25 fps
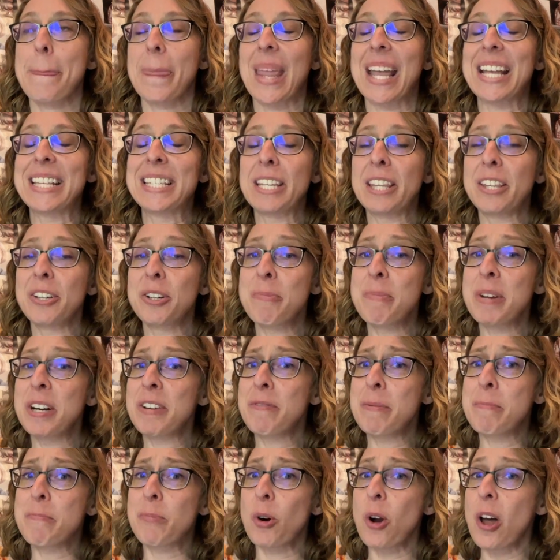of
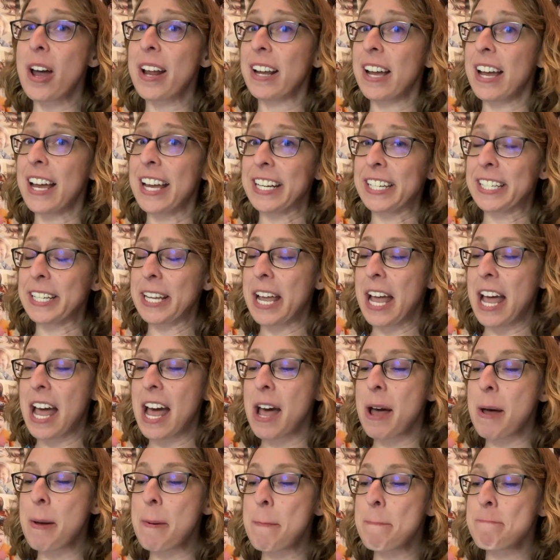a broad hunt,
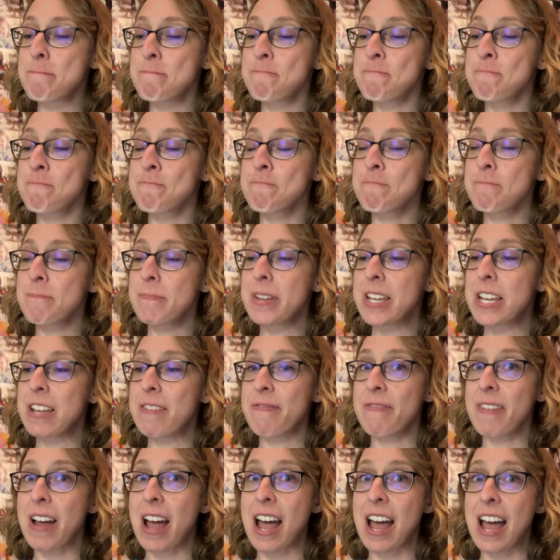
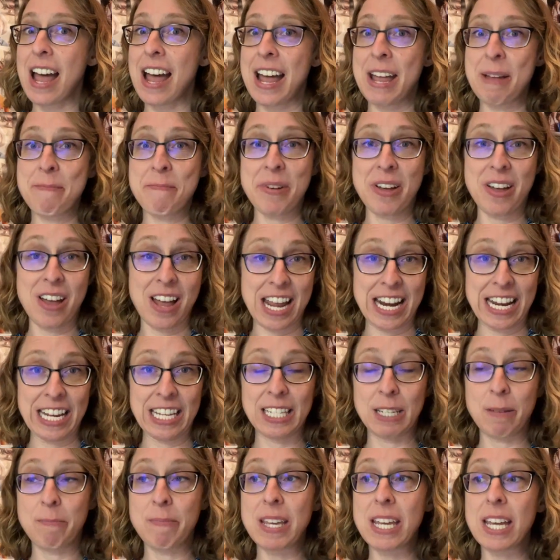if I'm
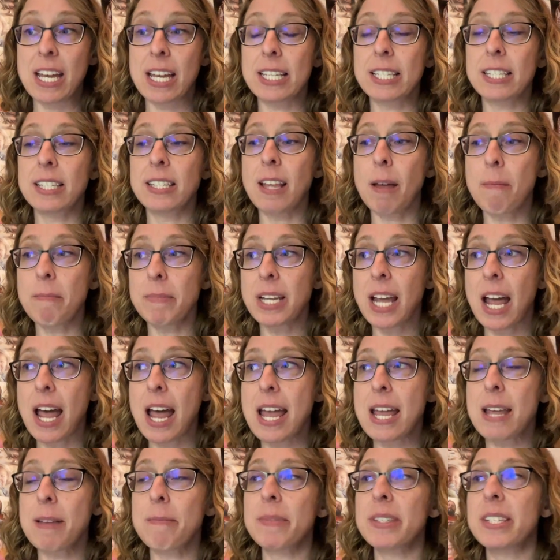honest, because
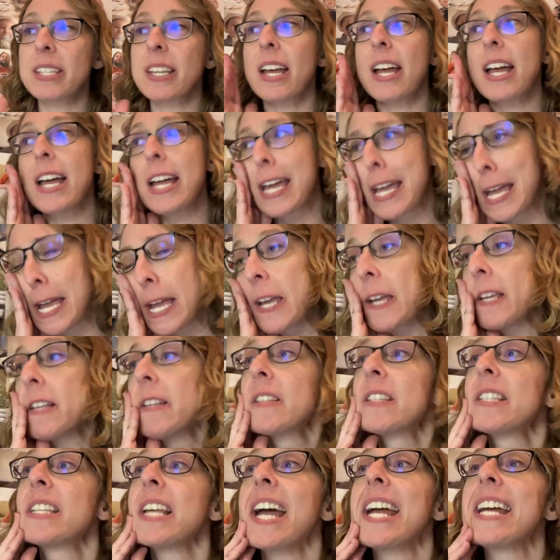sometimes a
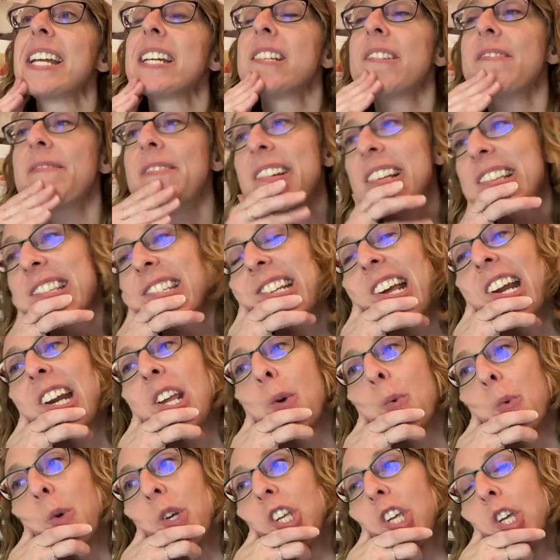scientific study
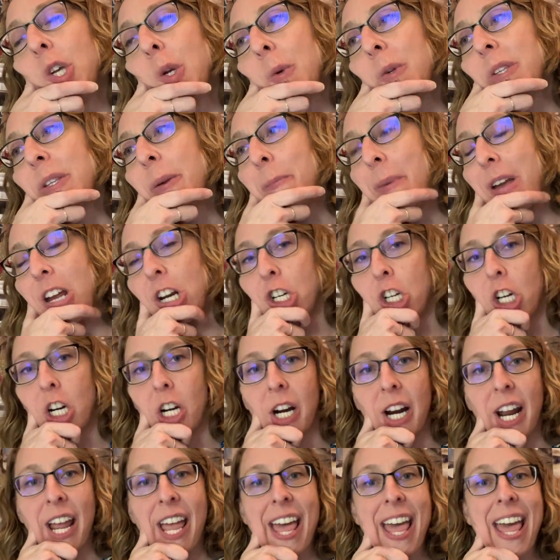will use a
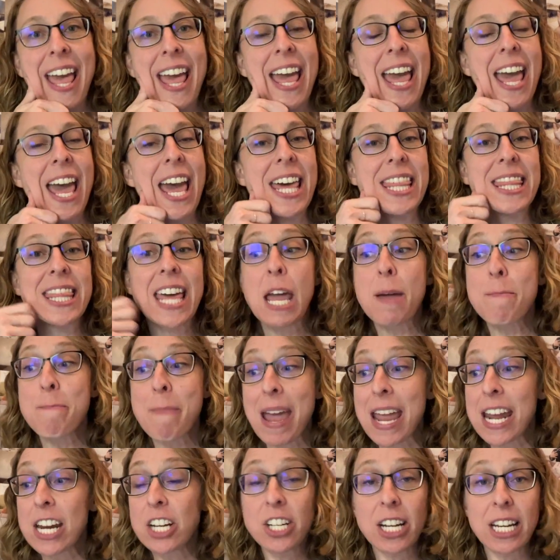measure and they
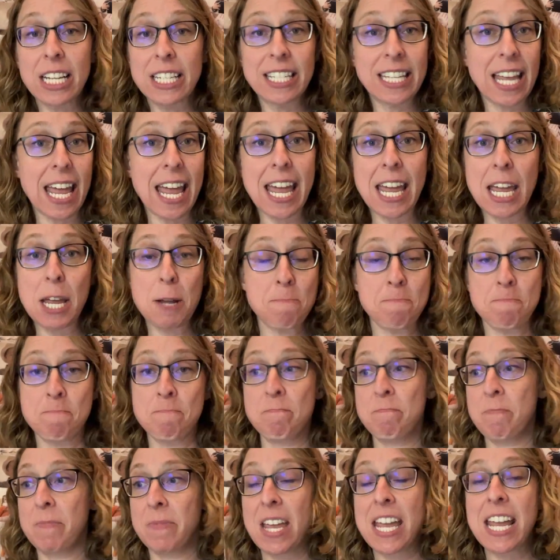may just say
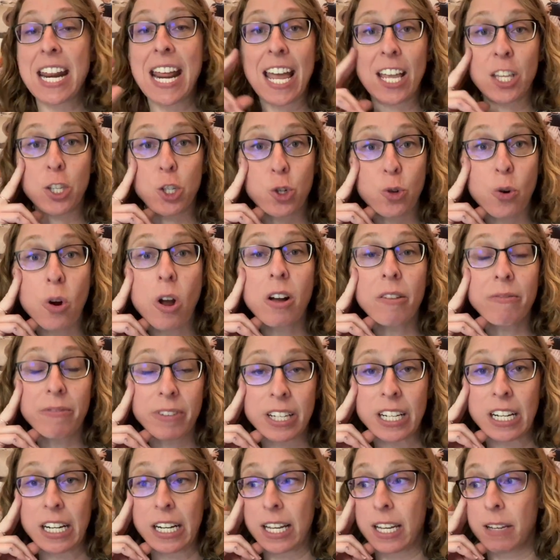it has strong
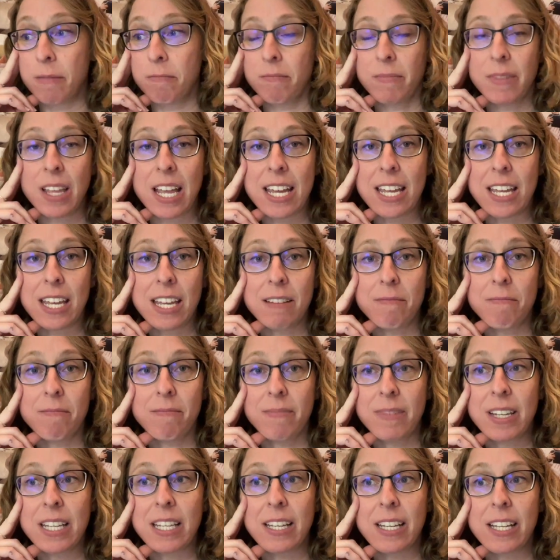validity, like
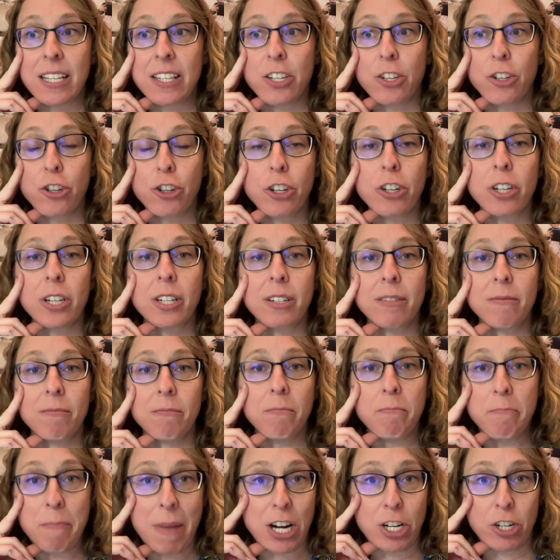it's a good
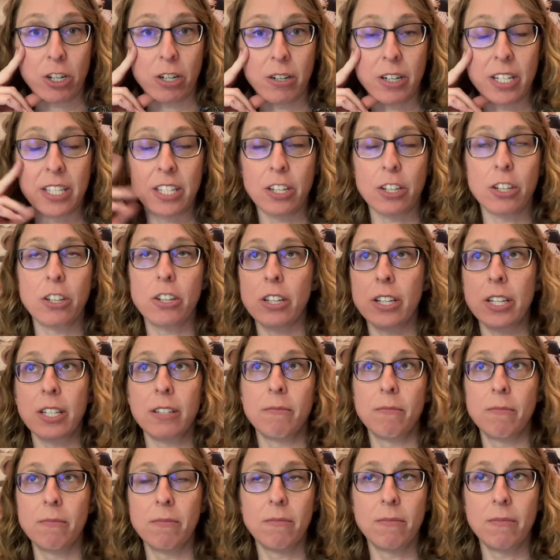measure, it's a
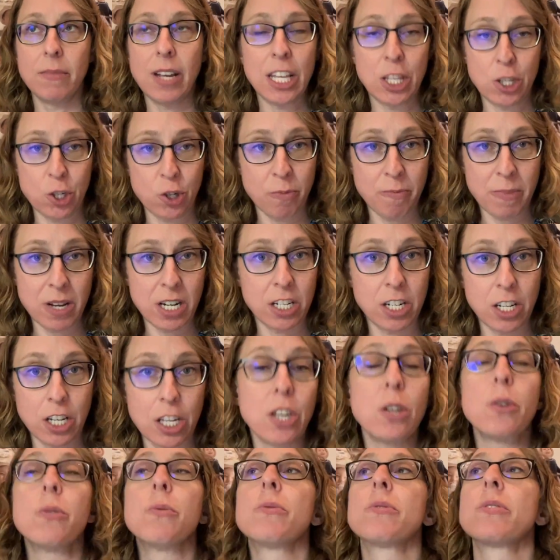good instrument to
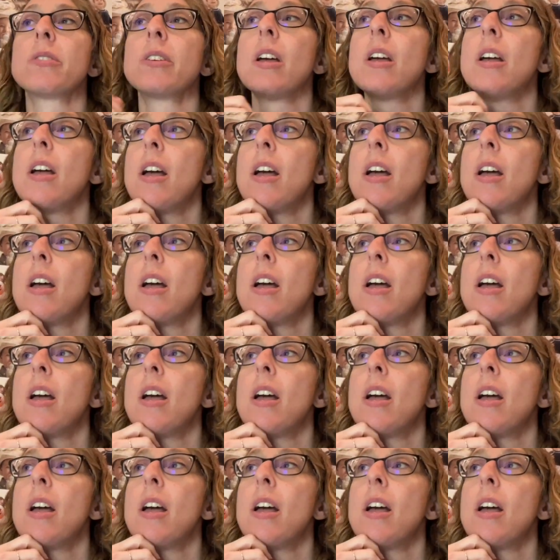use.